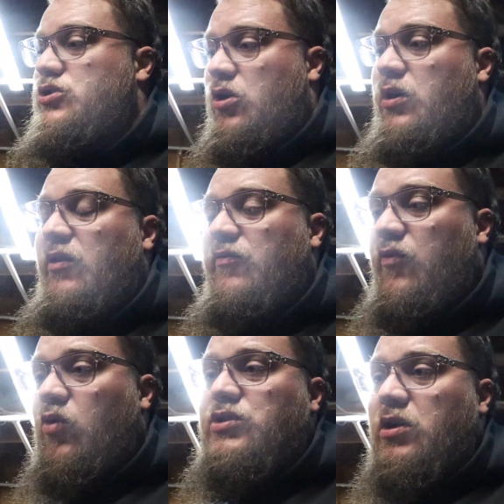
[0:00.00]
turn it
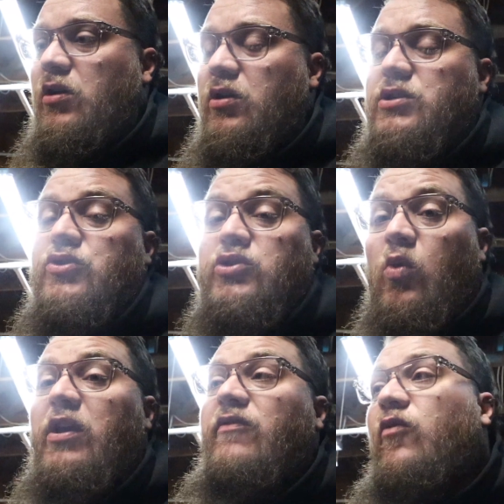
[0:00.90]
4 turns or
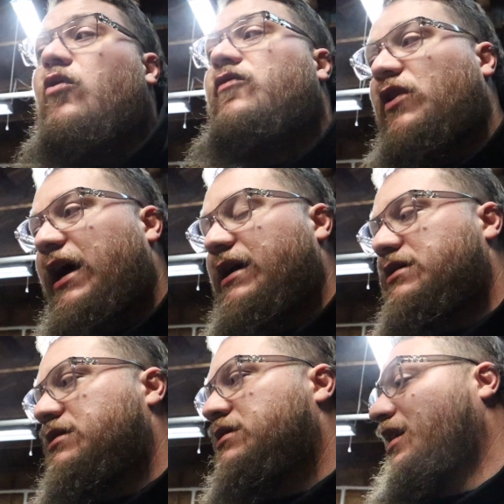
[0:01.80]
24
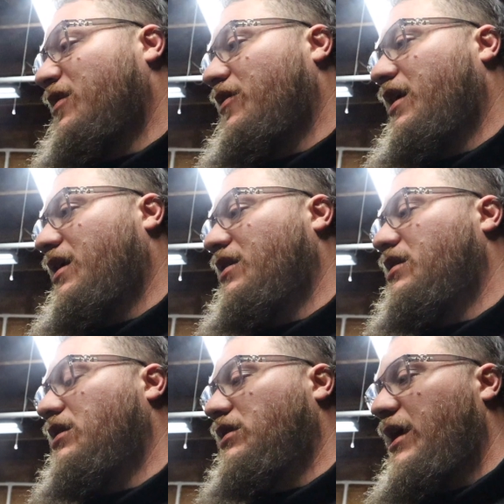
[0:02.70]
flats, and then
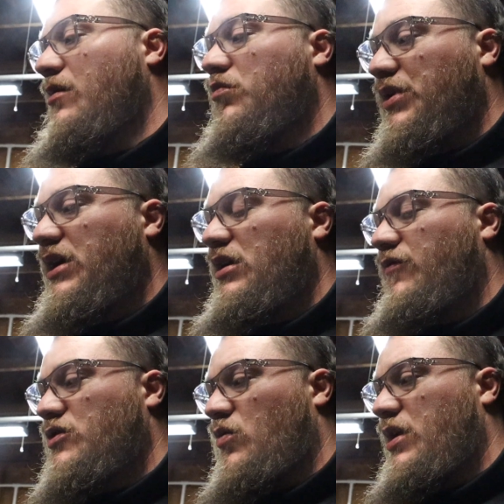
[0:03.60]
let it bleed
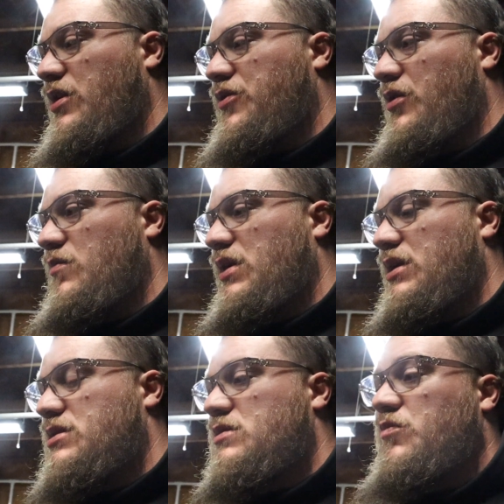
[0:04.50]
for 20 to 30 minutes.